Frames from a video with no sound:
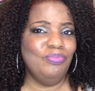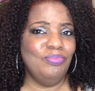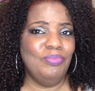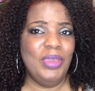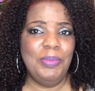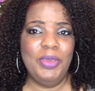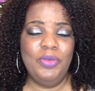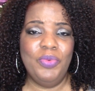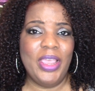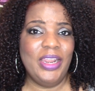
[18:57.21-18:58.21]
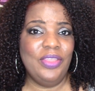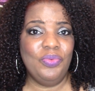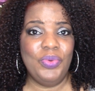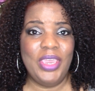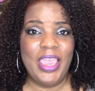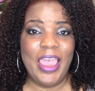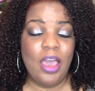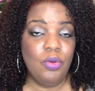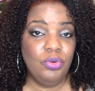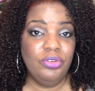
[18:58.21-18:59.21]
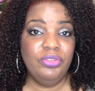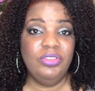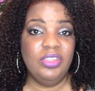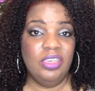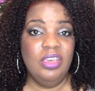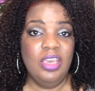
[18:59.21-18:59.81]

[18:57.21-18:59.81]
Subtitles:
maybe right at 3 hours.